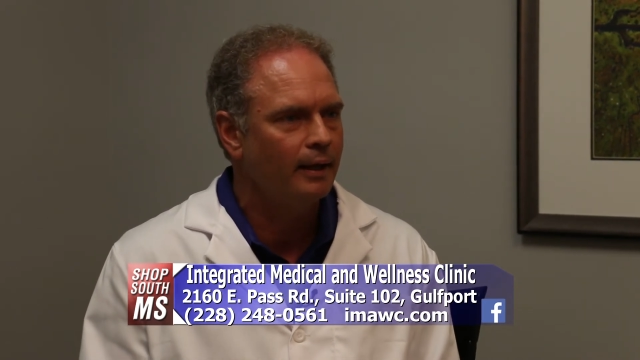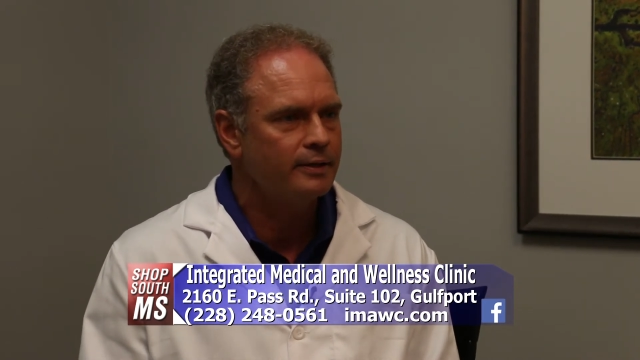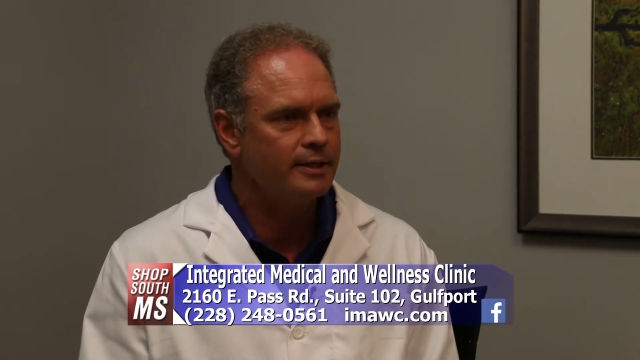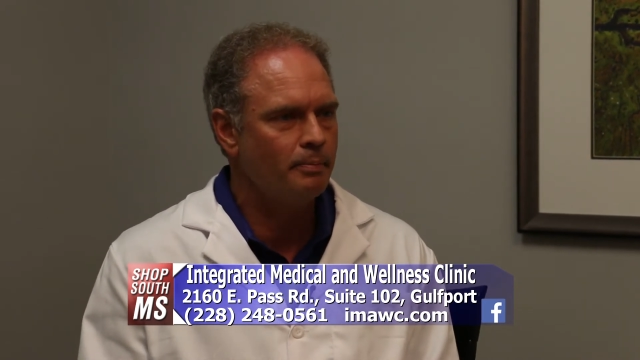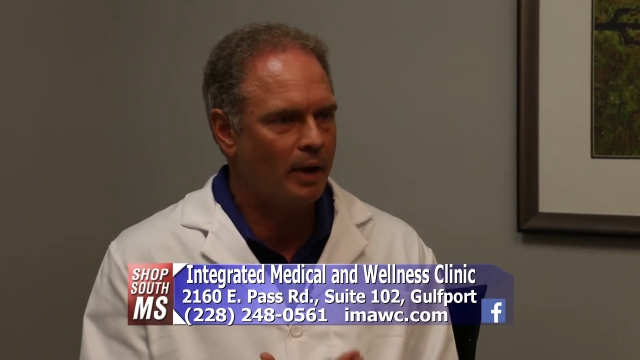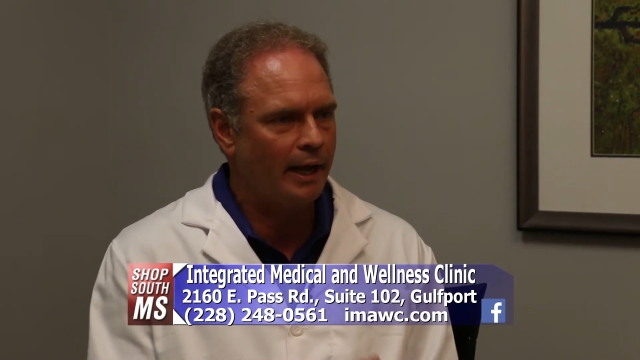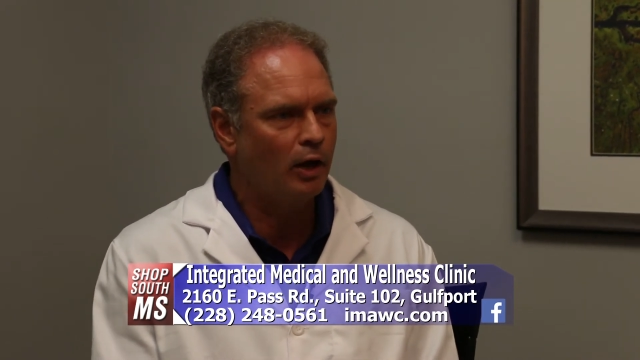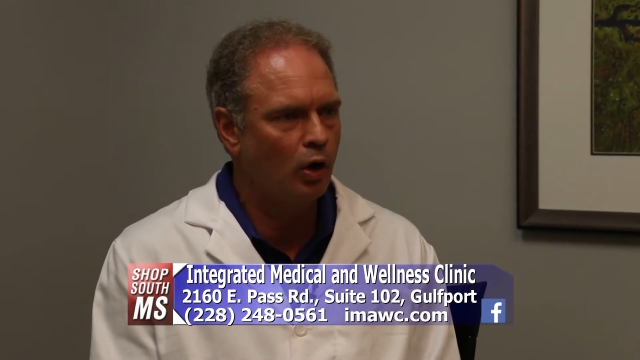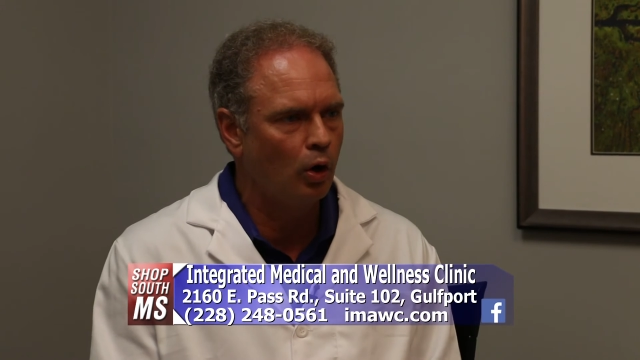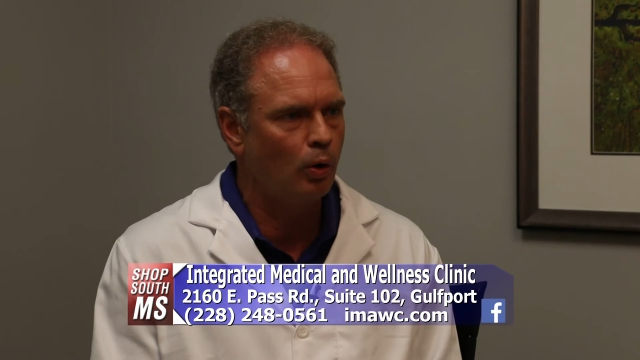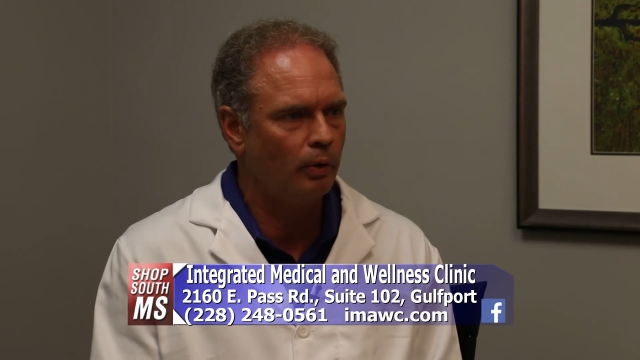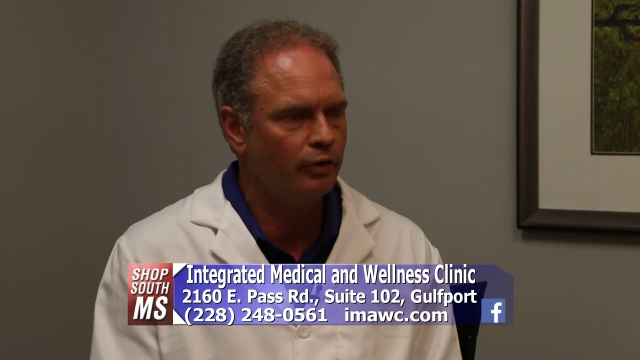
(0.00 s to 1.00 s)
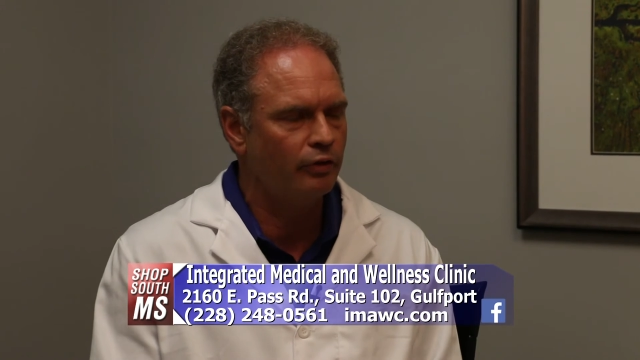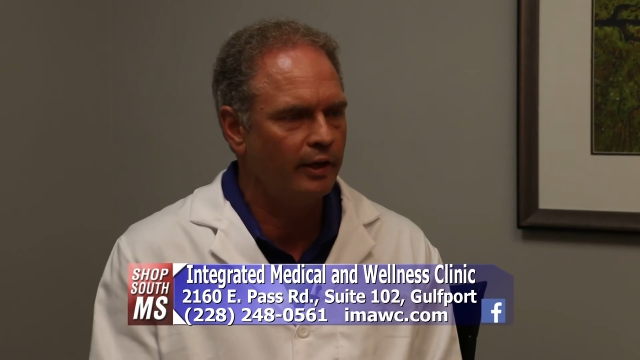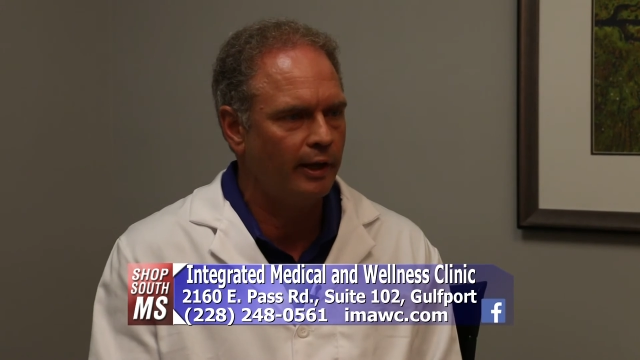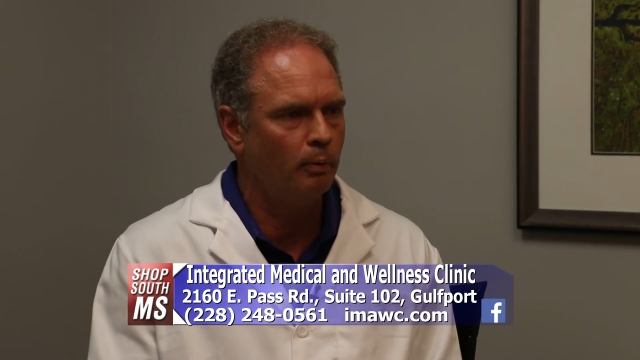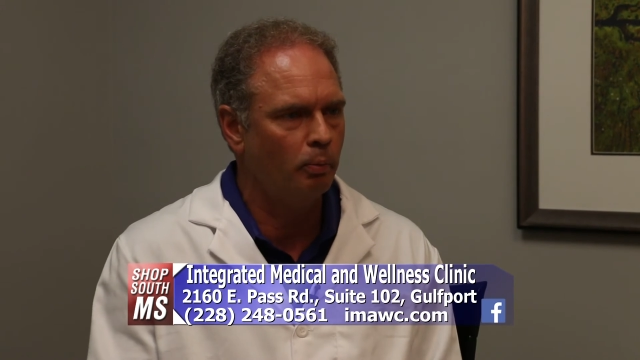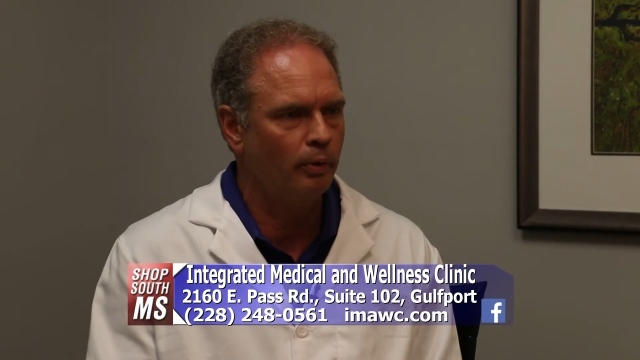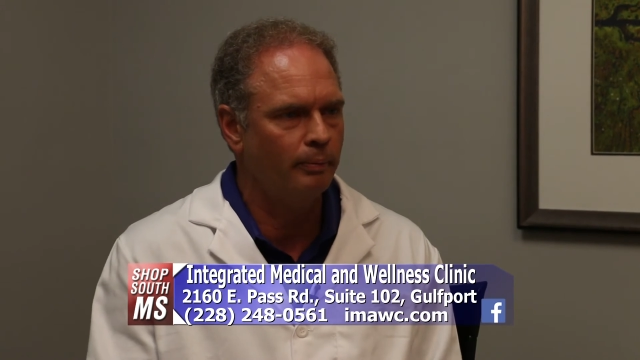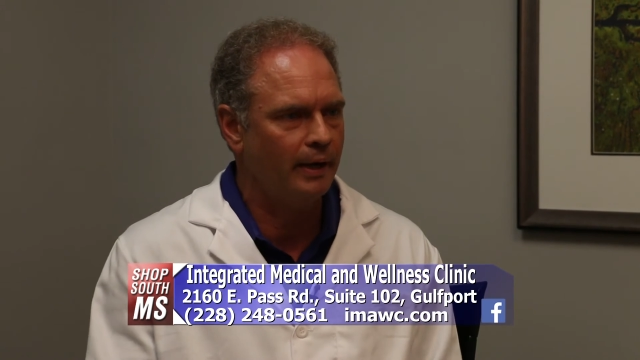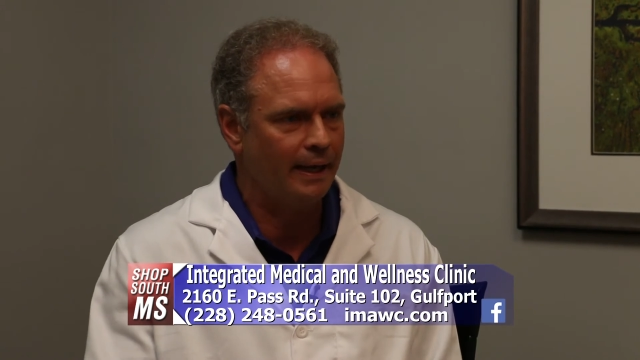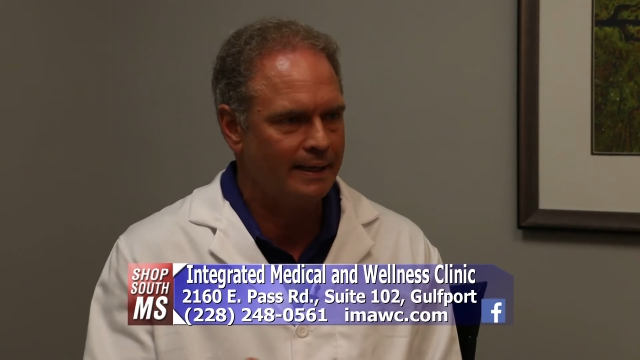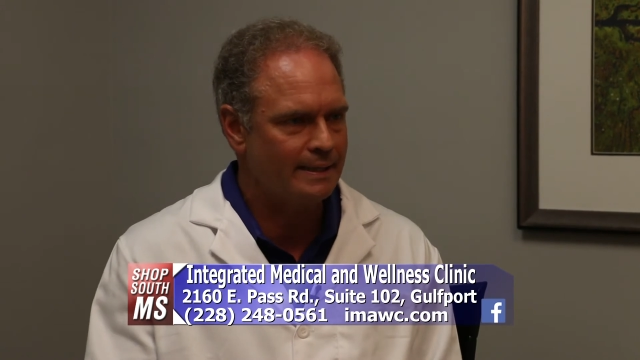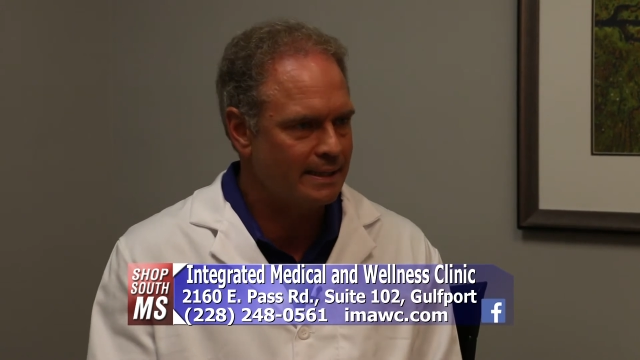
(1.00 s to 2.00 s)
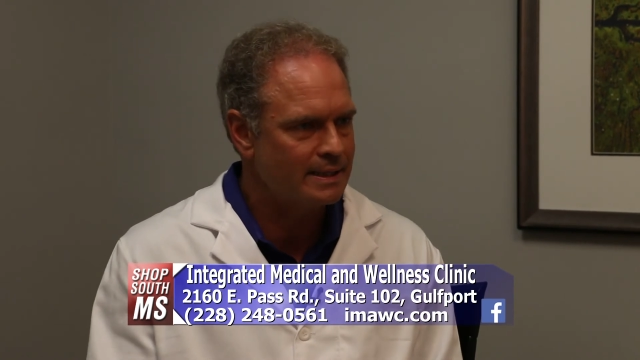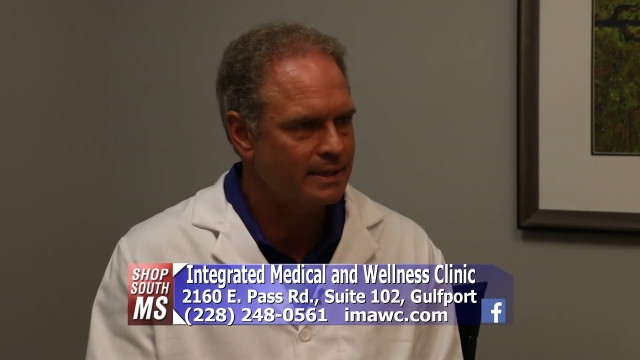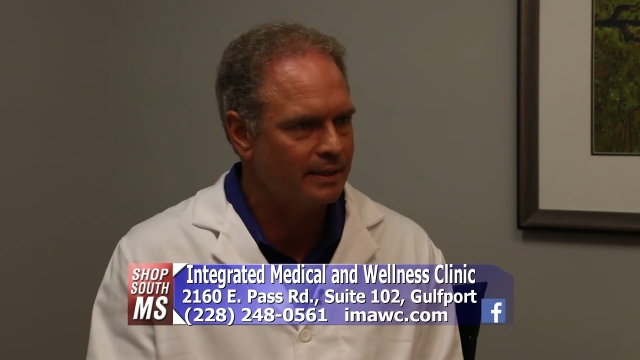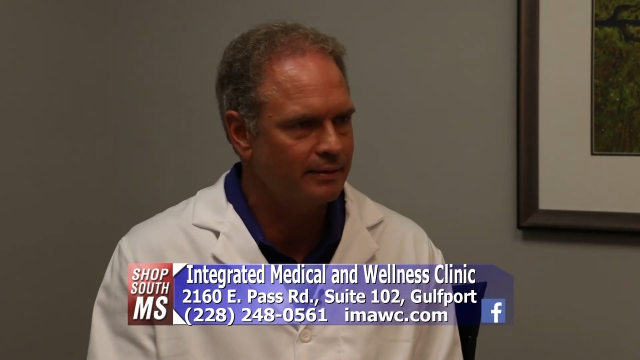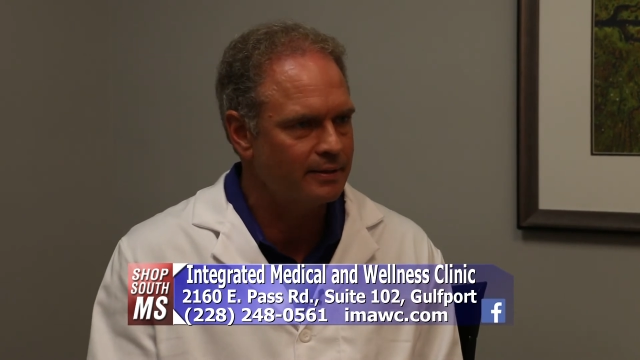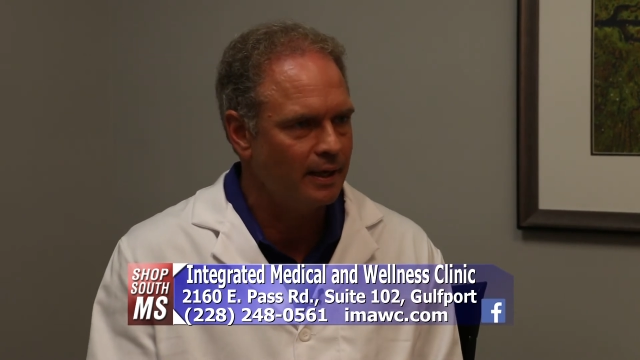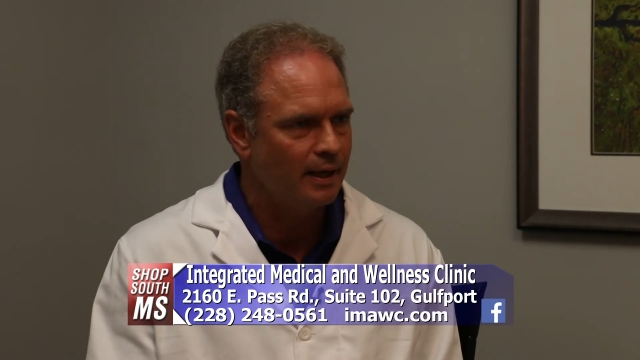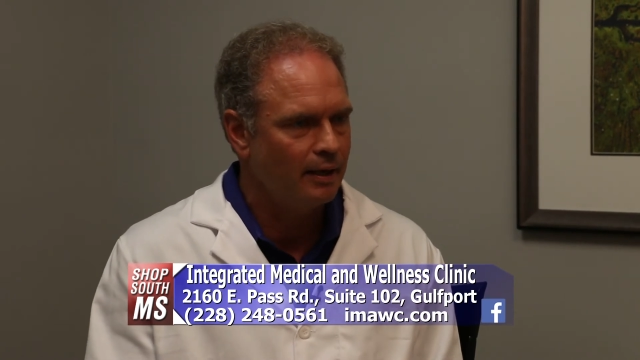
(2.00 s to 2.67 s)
See, my goal is to help women at a distance,